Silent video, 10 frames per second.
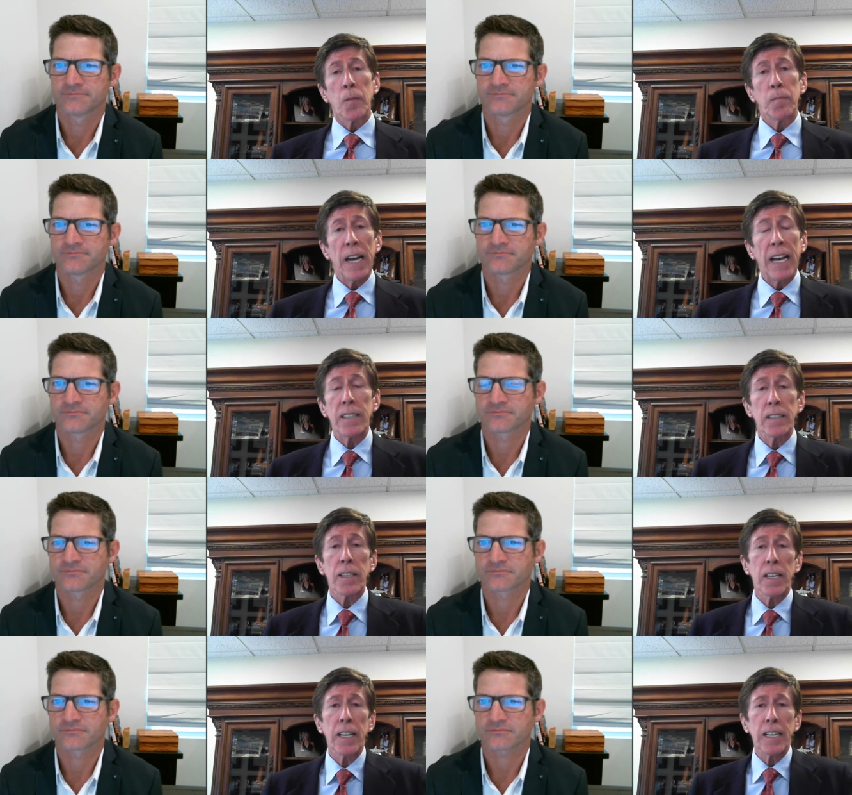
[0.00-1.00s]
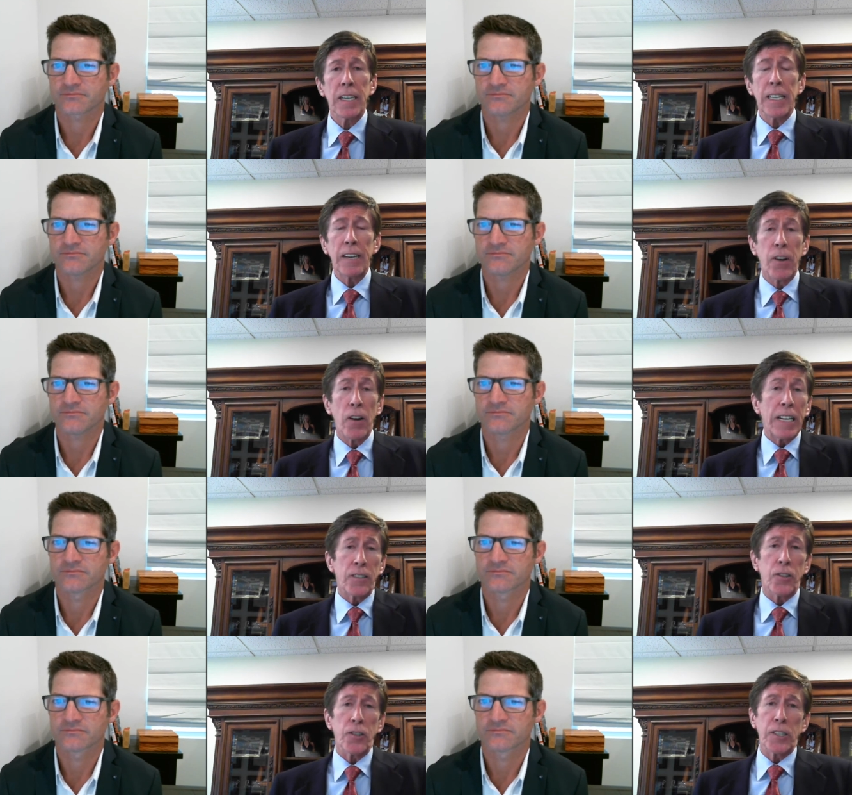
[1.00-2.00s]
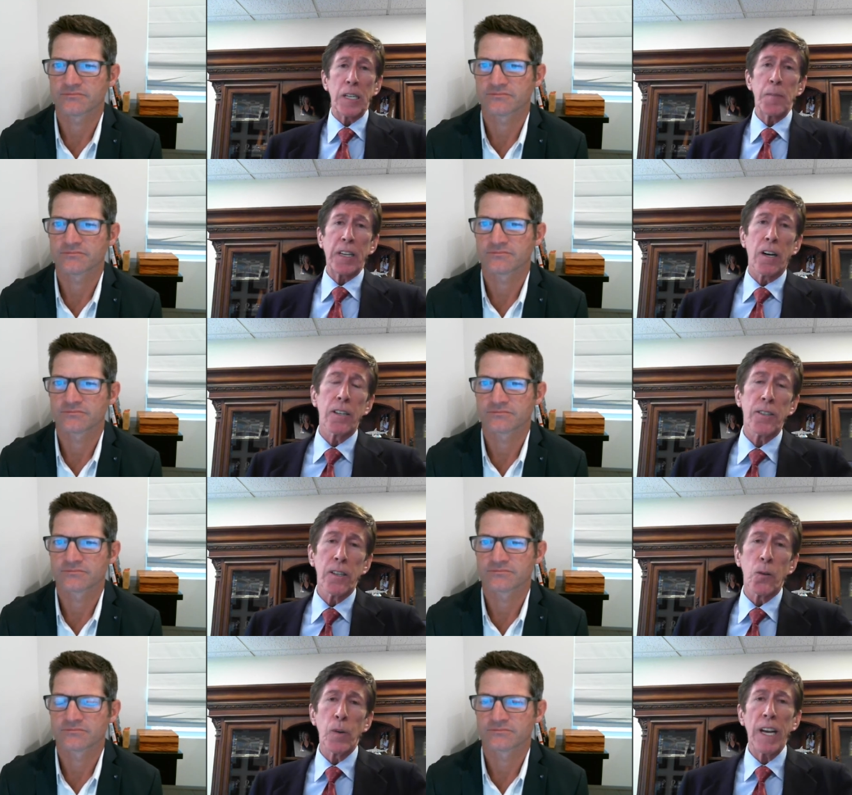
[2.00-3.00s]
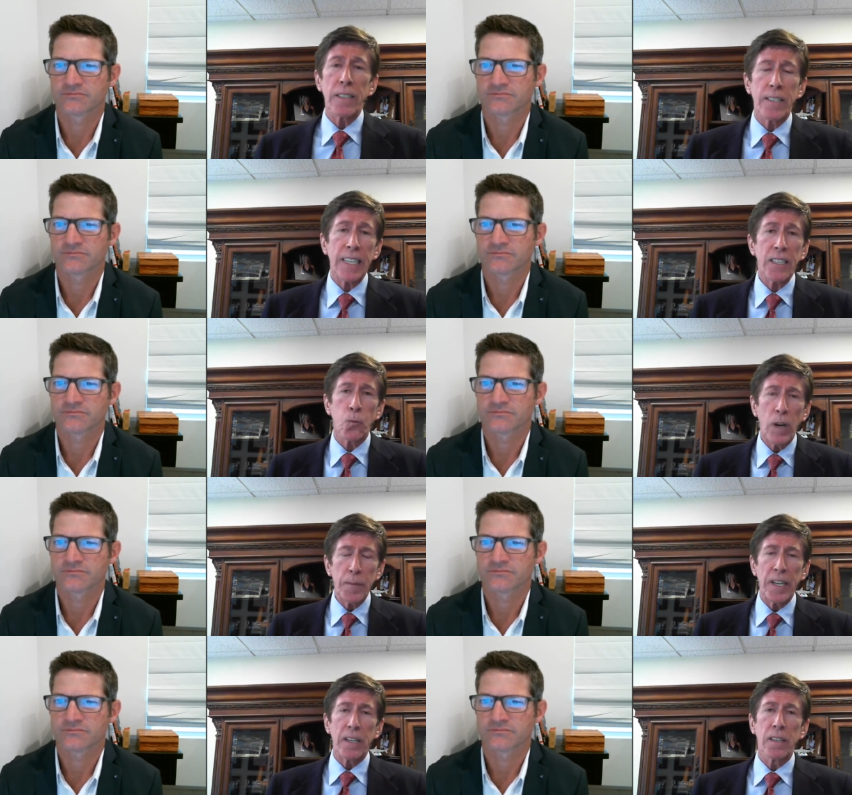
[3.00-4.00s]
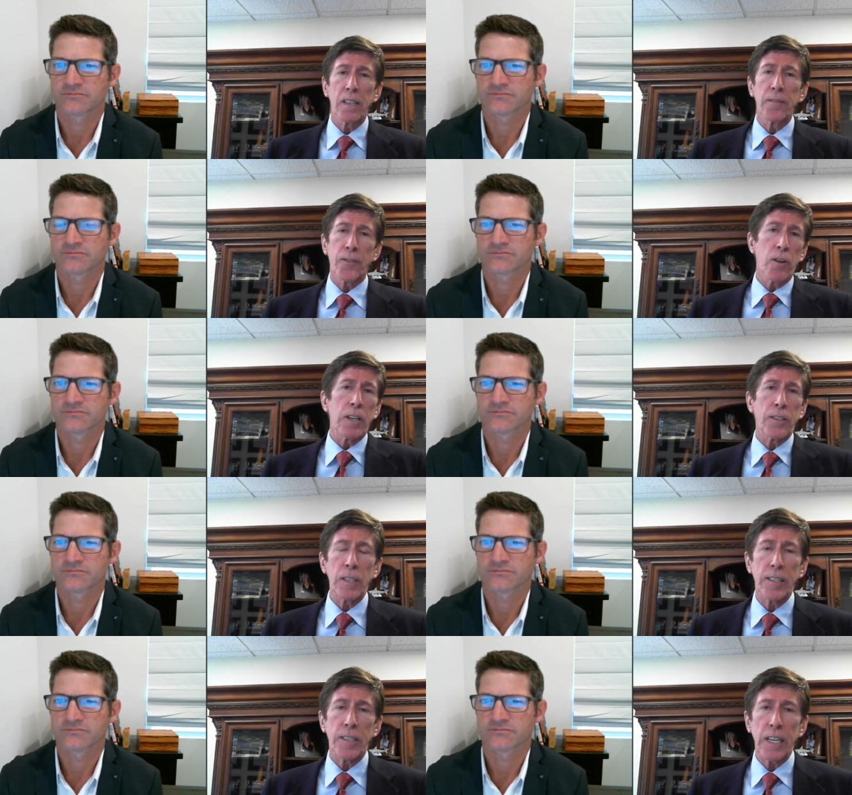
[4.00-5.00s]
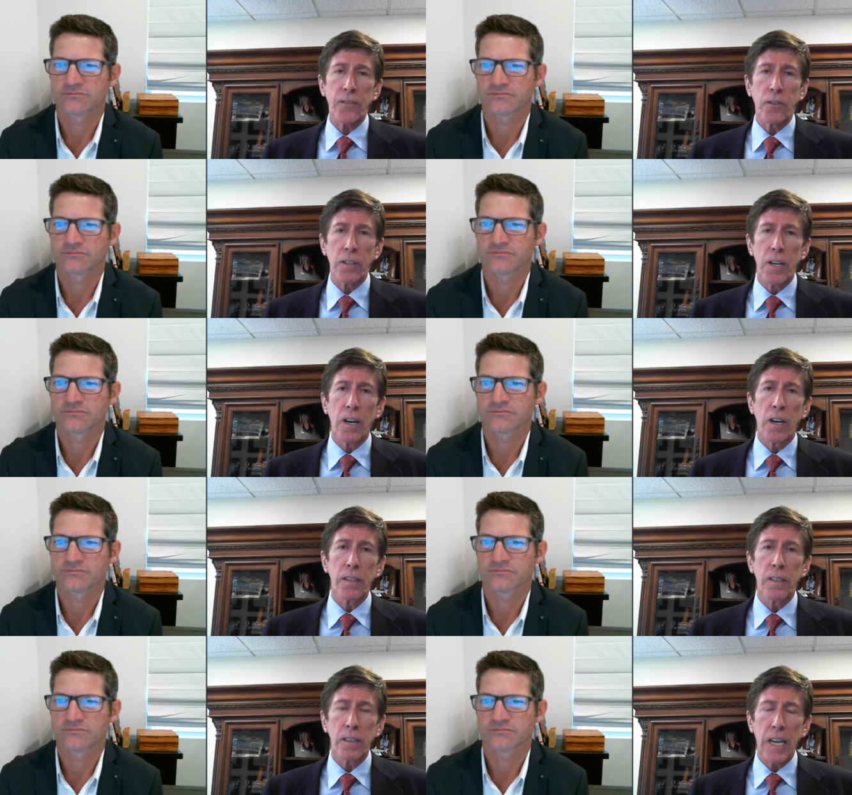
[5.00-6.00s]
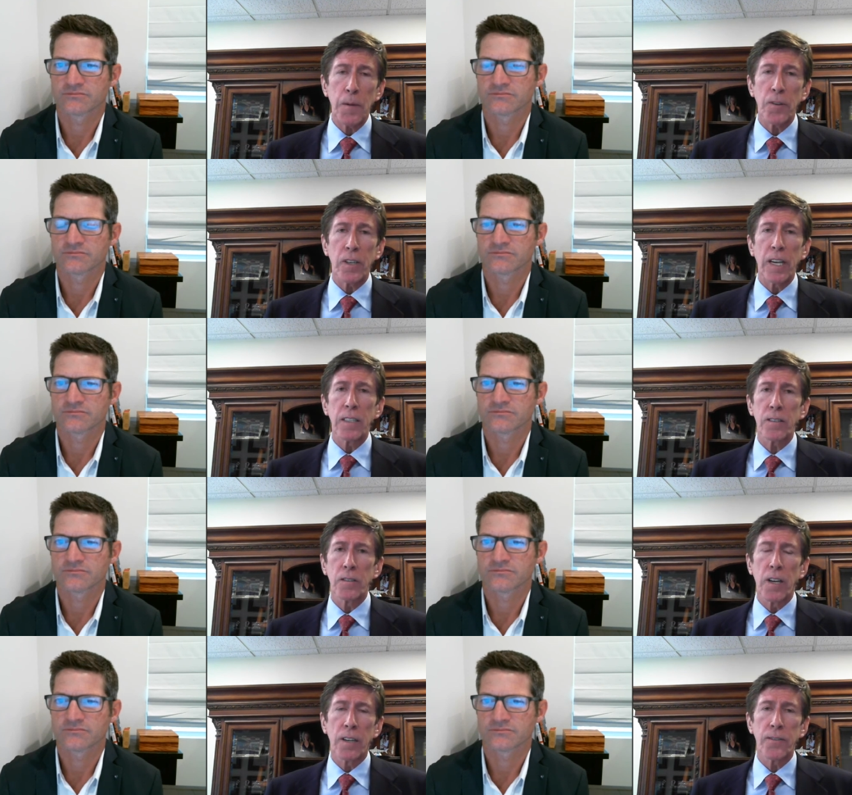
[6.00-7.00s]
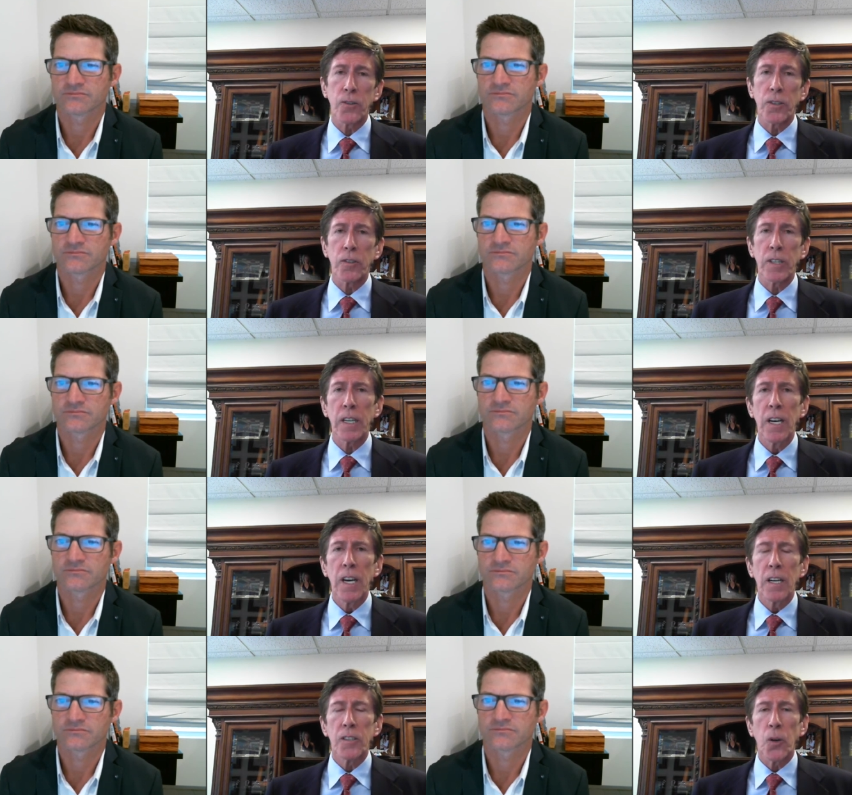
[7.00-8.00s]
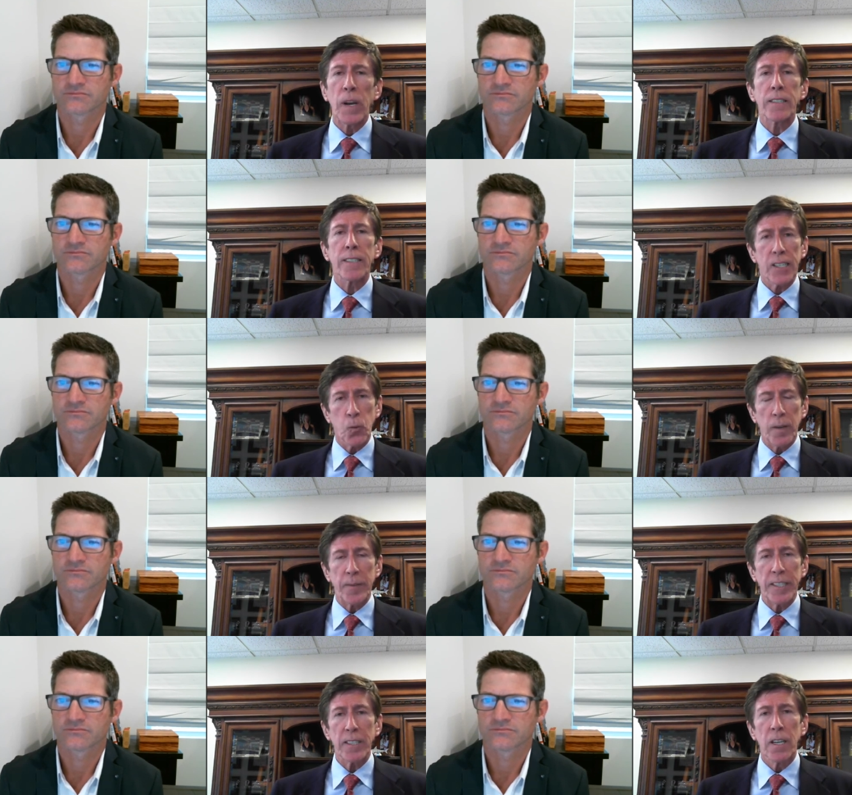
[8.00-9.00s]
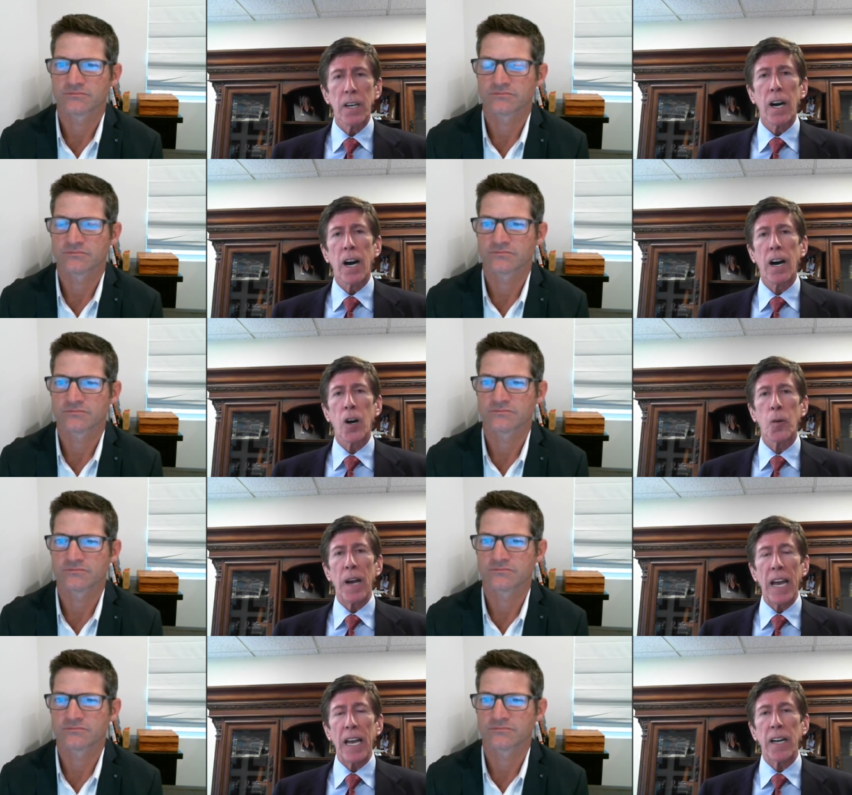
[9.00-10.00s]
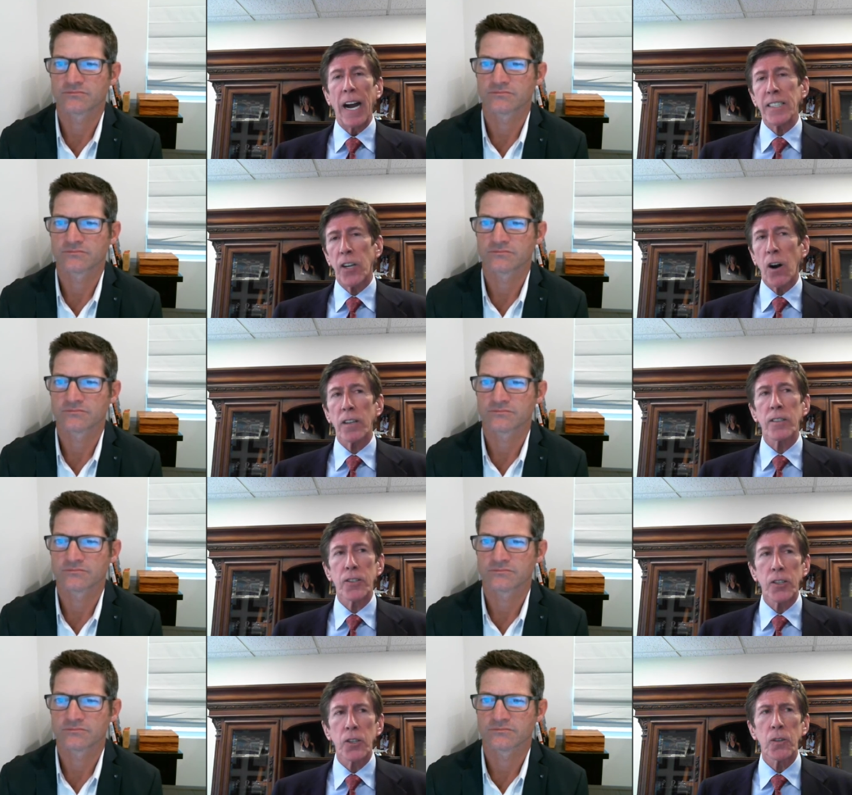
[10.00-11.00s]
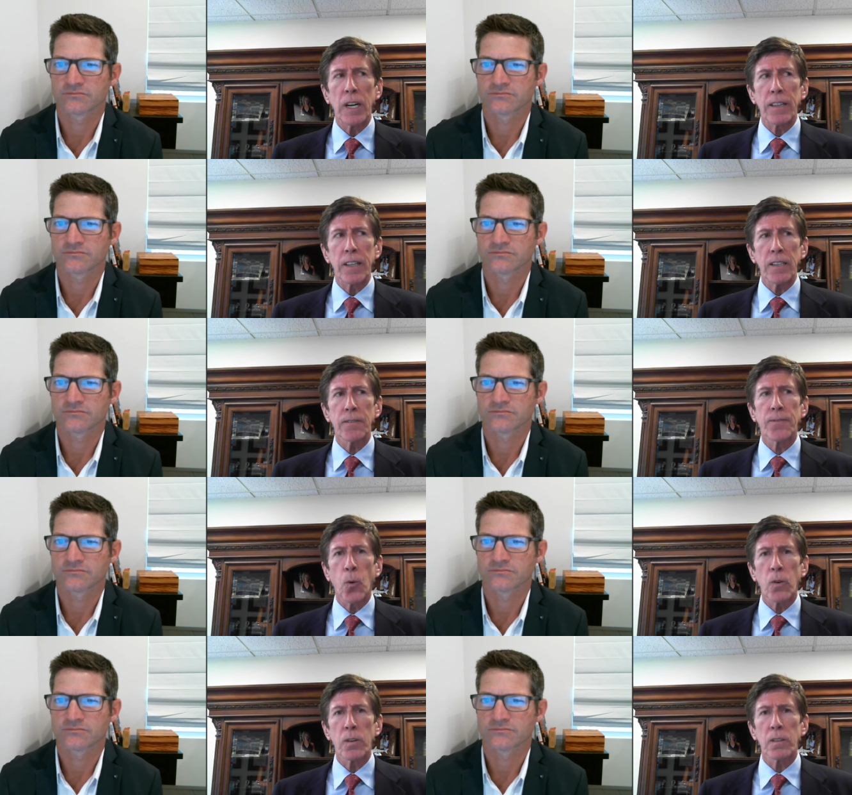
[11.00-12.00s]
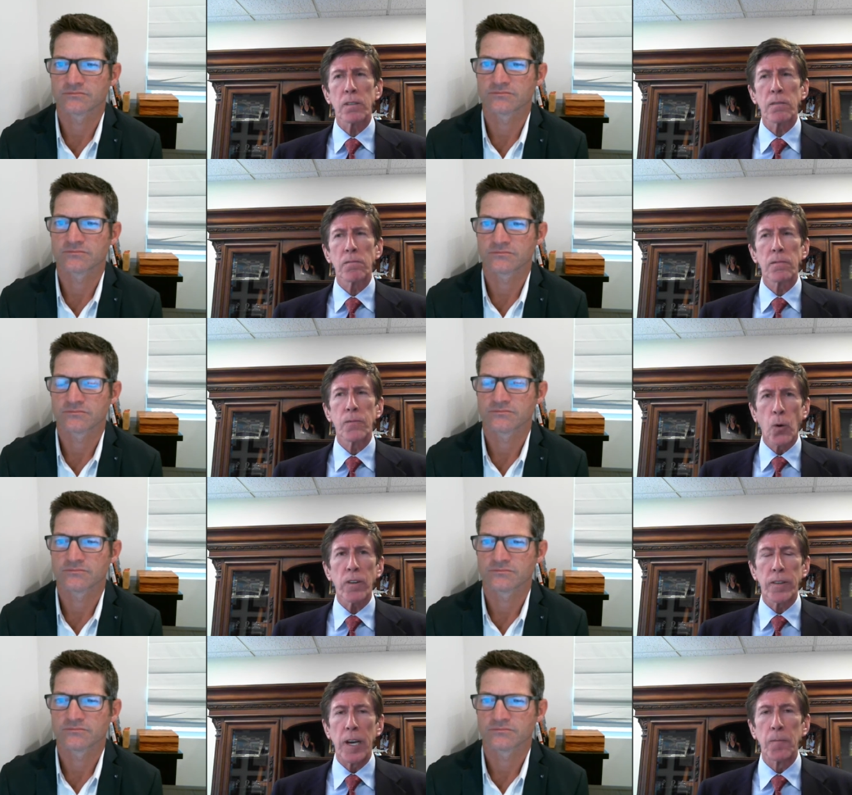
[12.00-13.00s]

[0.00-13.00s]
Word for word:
Speaker 1: and it, very interesting because you know we had six women in Florida. It's only six for a non-capital case, a non-first degree. So we had six women, um, and I talked to I think four four of them.